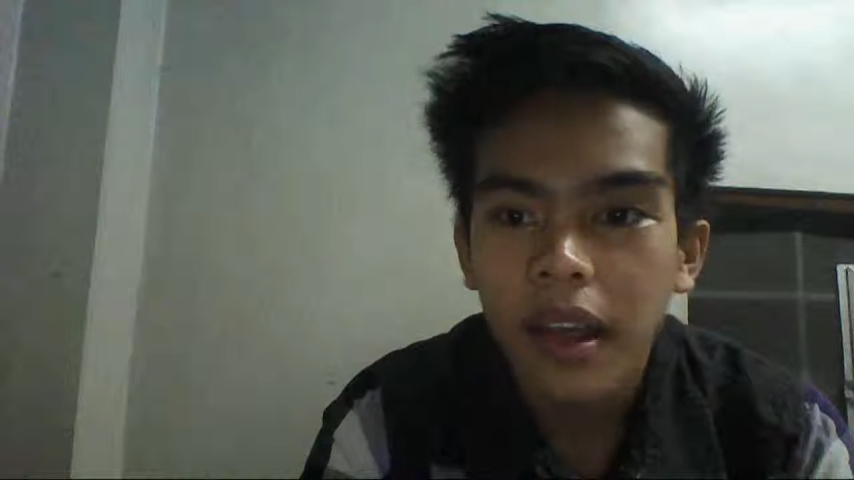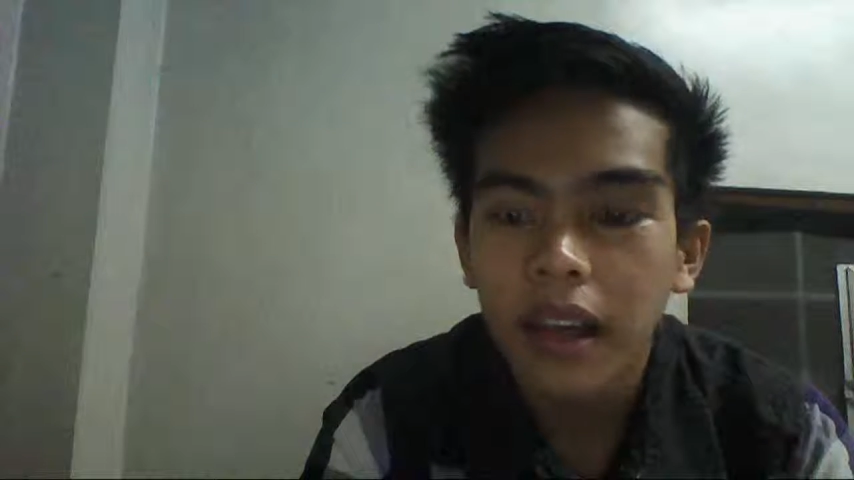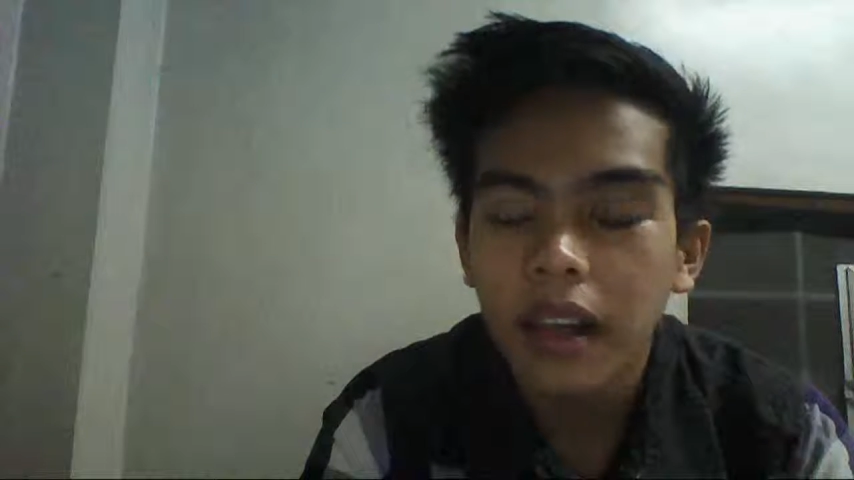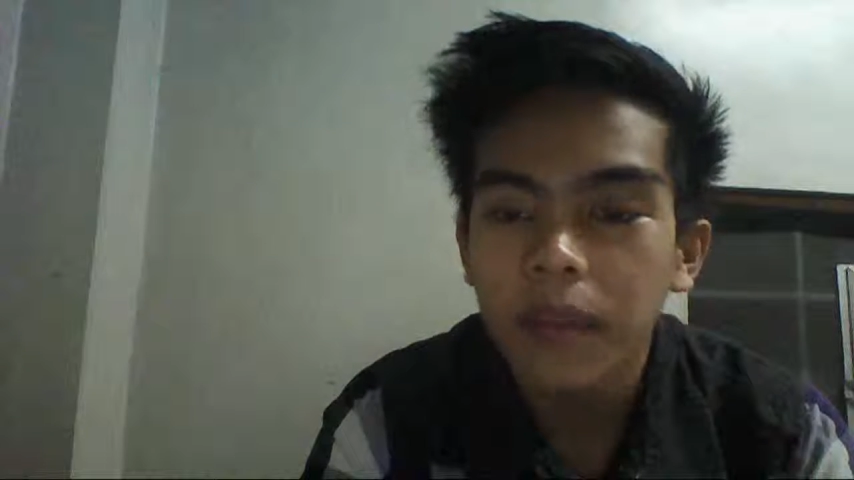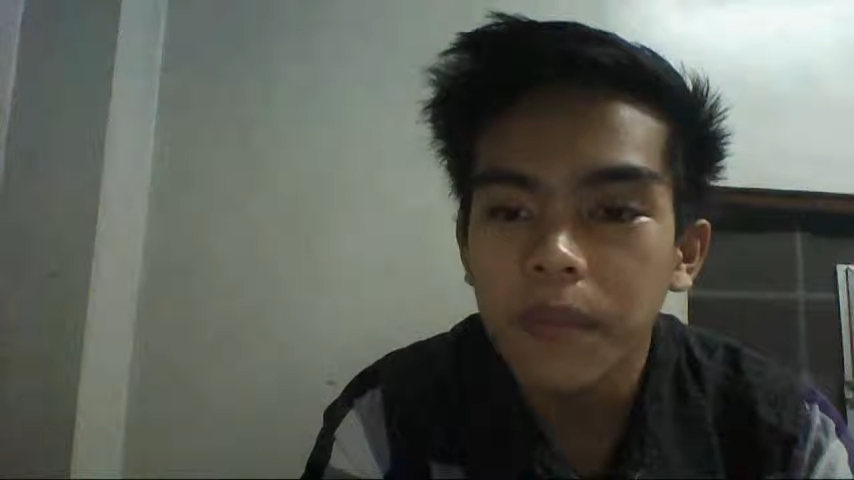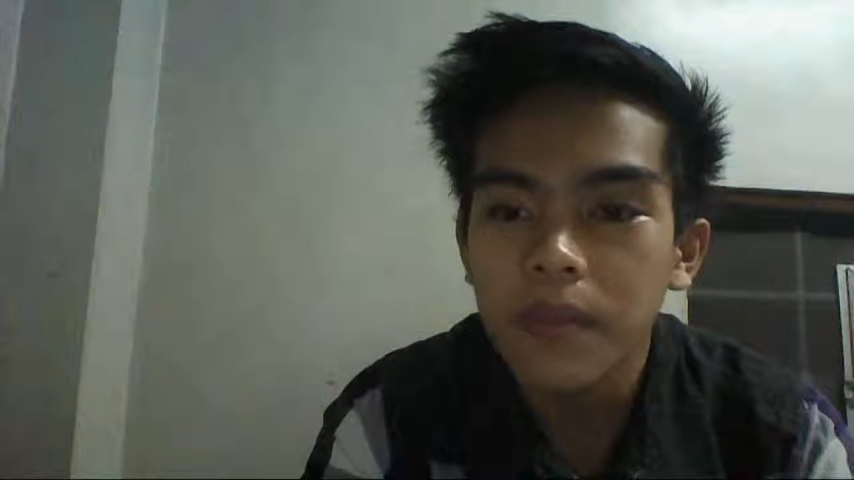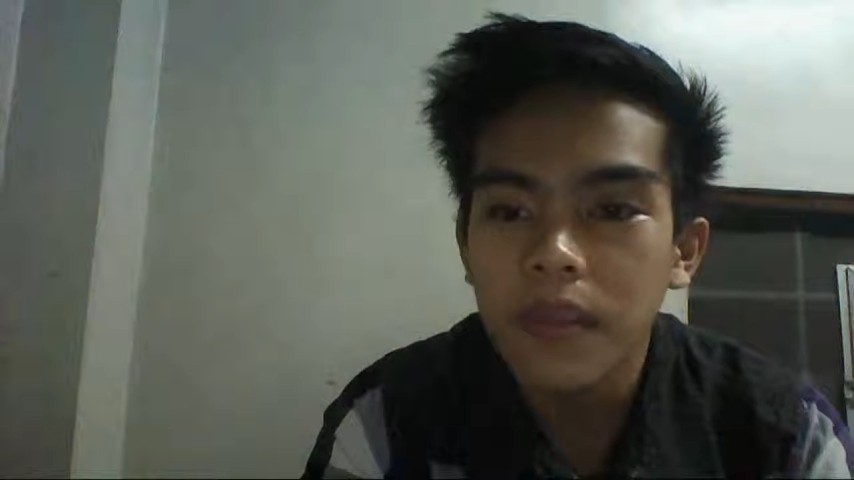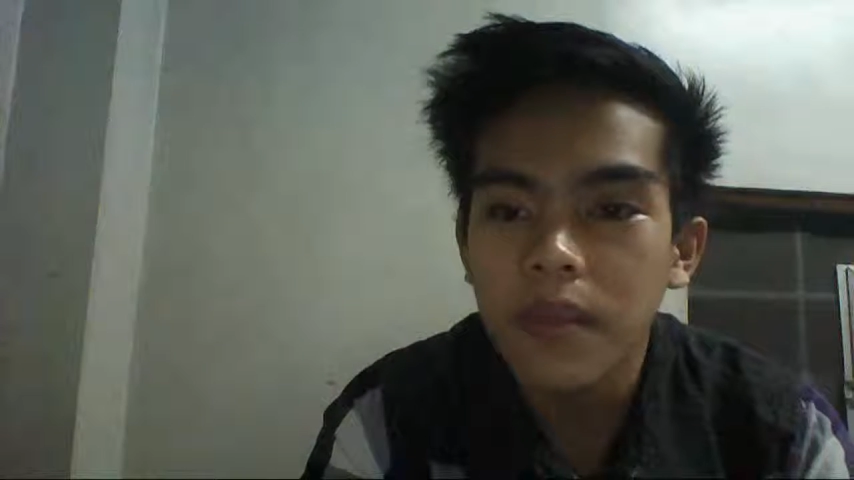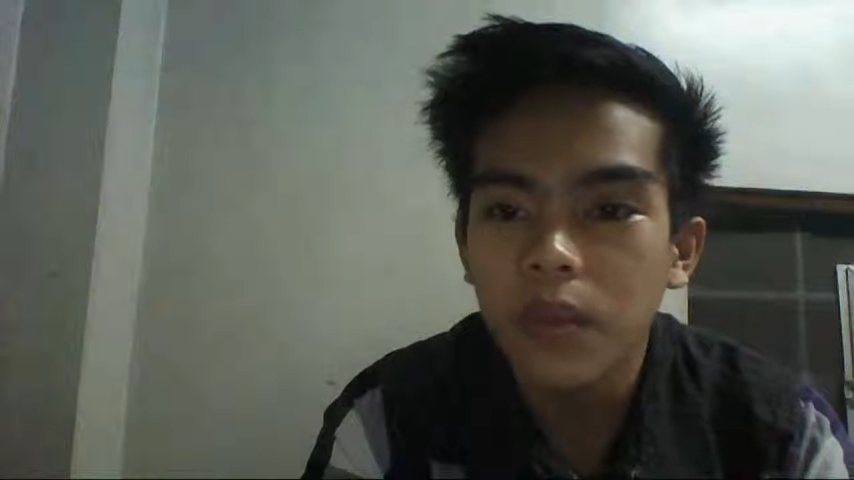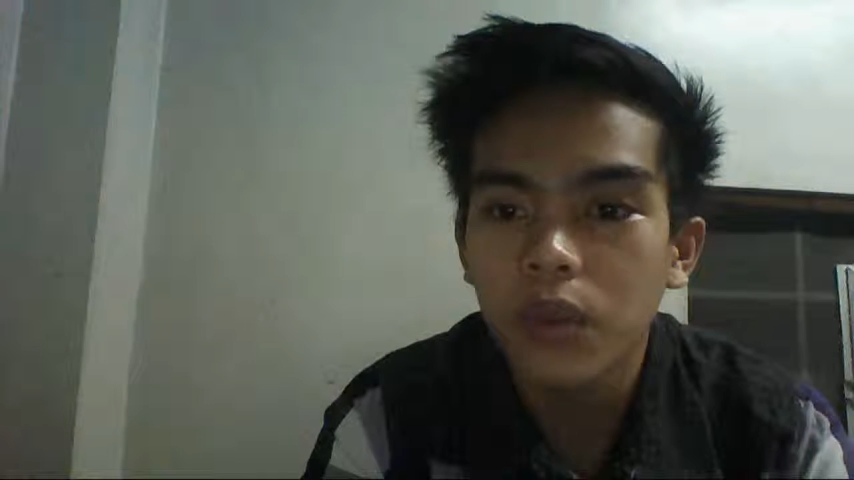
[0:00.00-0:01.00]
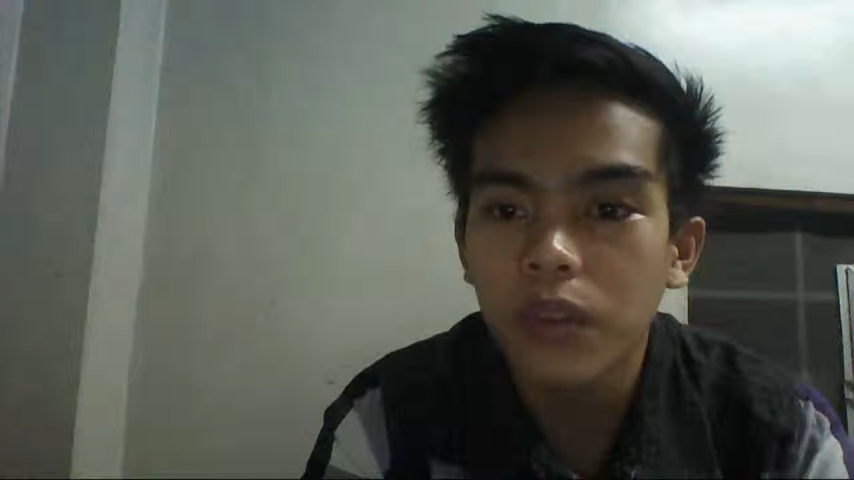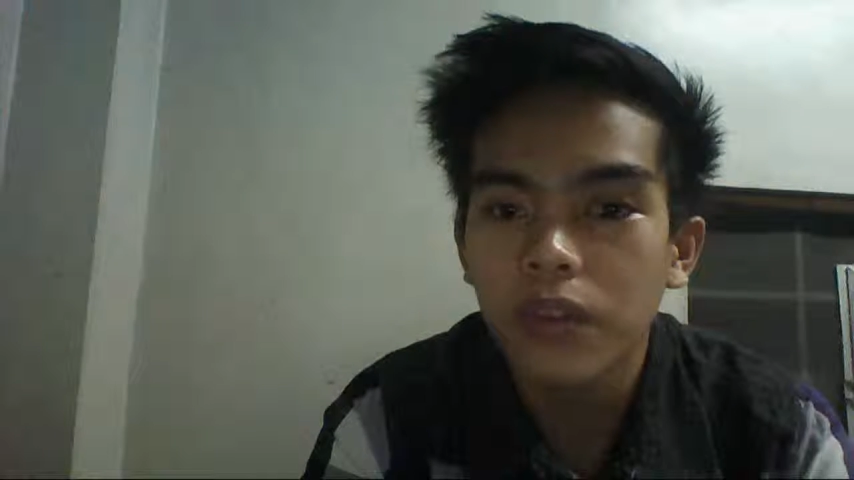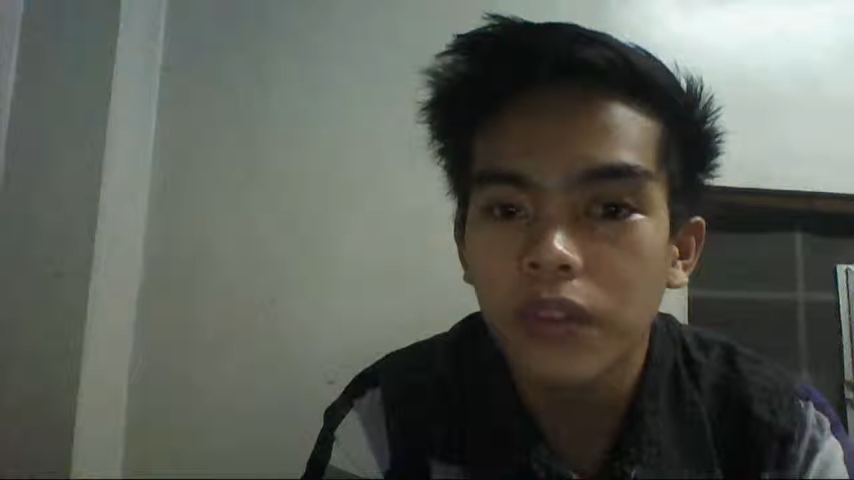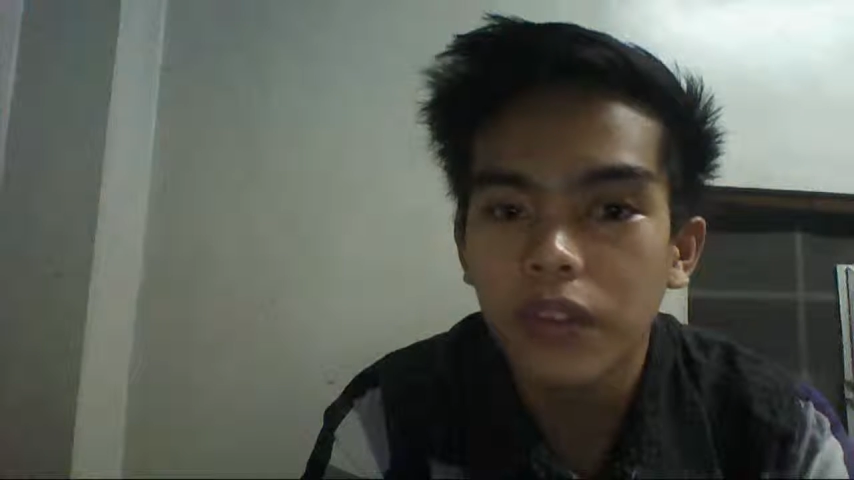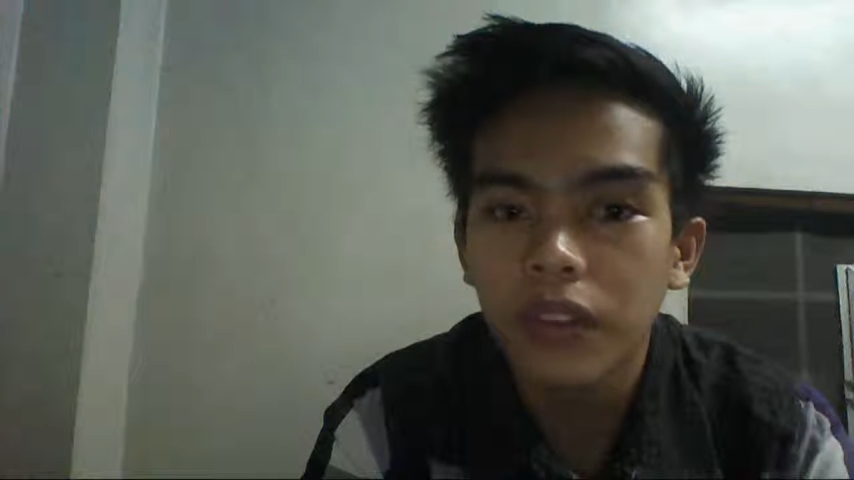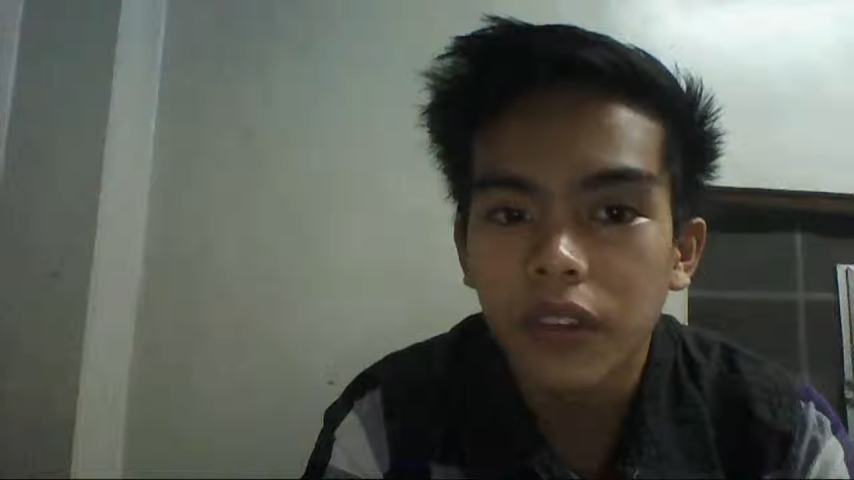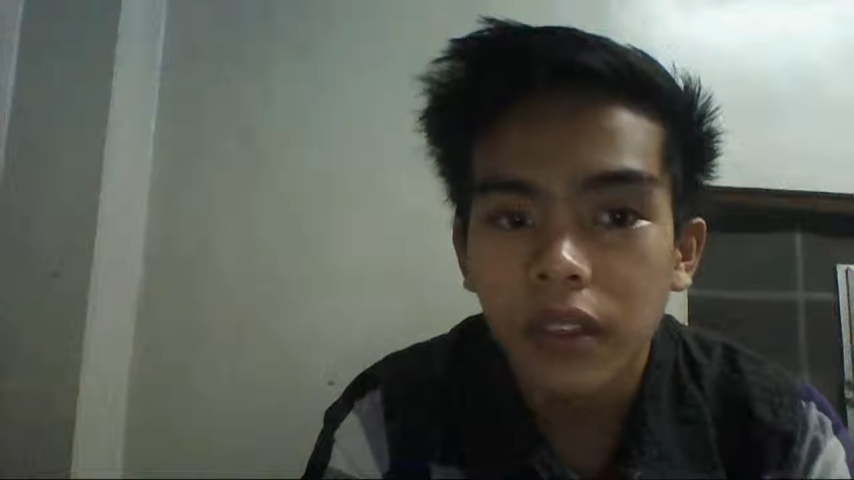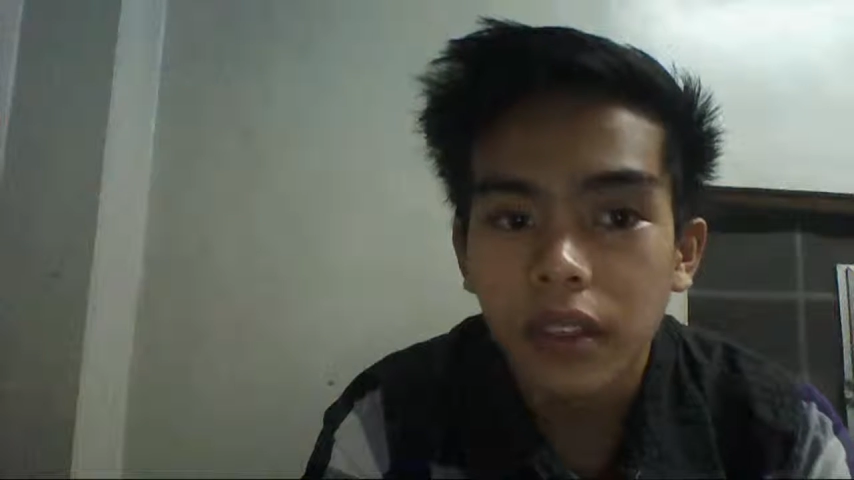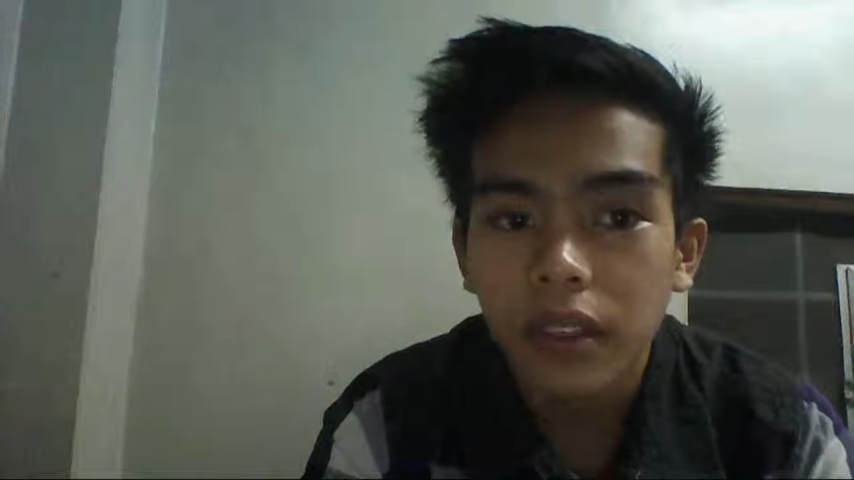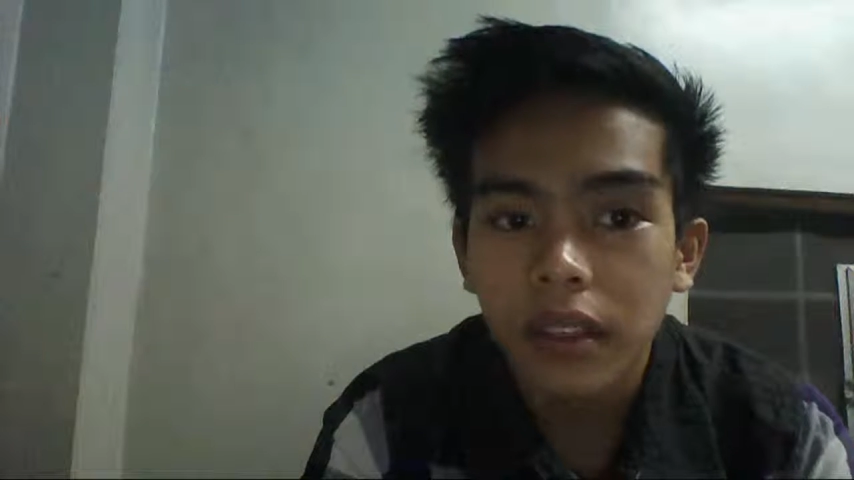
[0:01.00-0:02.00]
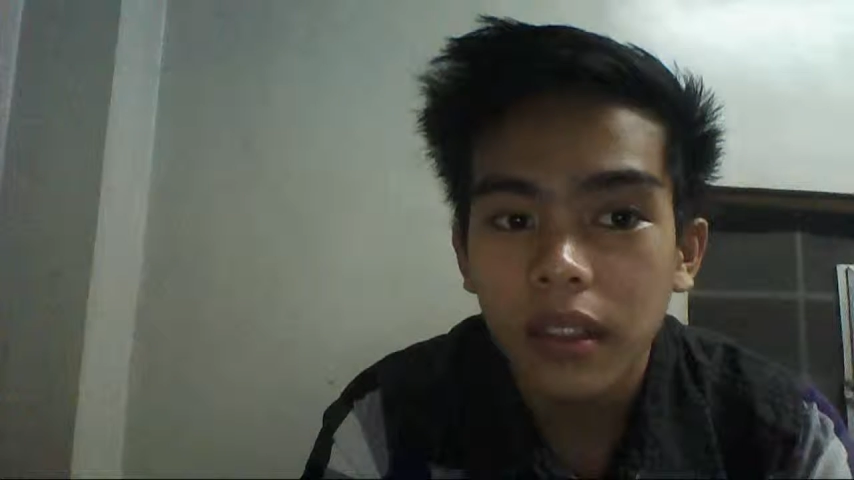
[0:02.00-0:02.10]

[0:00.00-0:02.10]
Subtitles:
helps move the